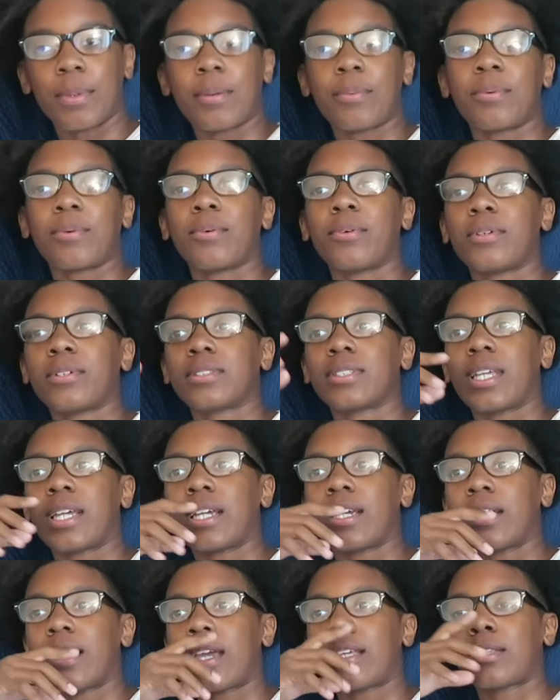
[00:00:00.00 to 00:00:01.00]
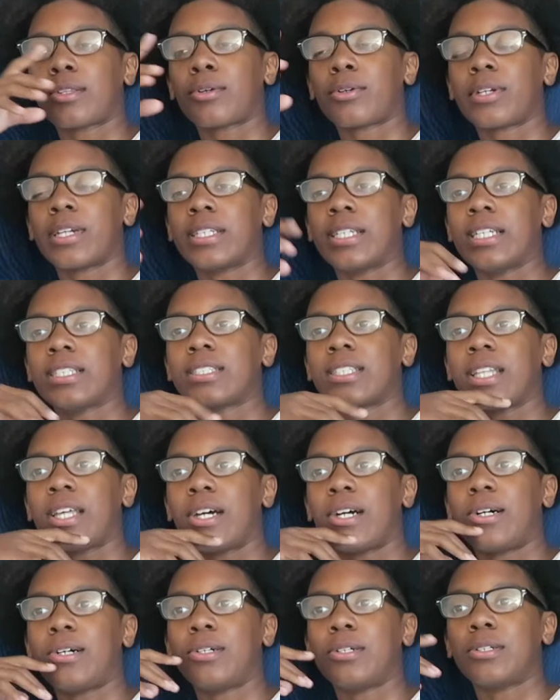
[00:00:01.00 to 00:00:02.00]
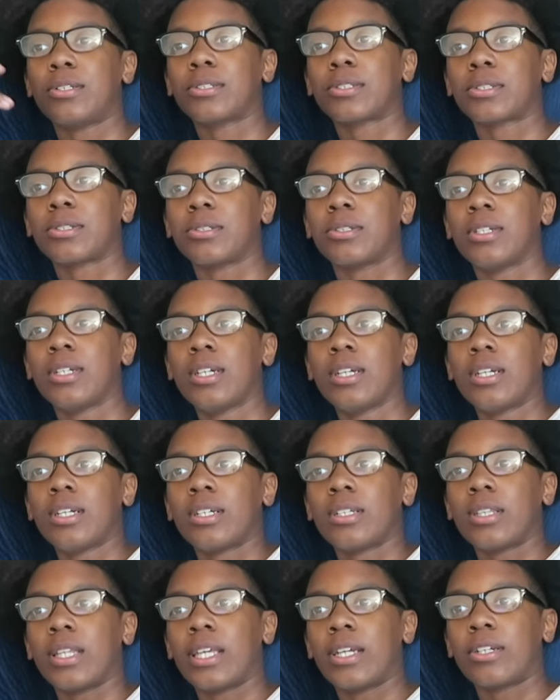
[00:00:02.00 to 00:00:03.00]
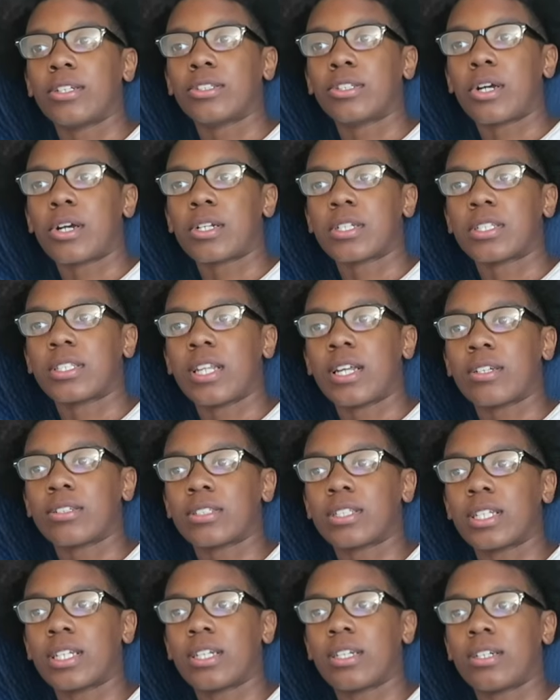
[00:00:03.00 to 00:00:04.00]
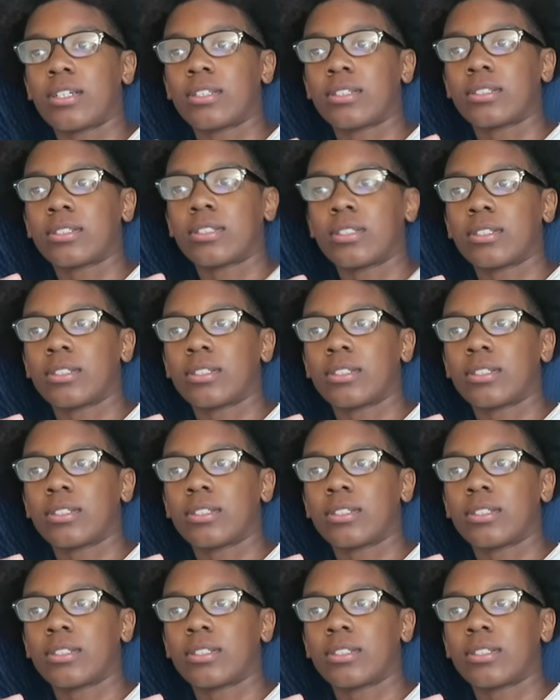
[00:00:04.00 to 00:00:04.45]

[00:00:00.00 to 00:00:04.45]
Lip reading: I remember when we was like at the orientation, like, oh, so language arts is downstairs,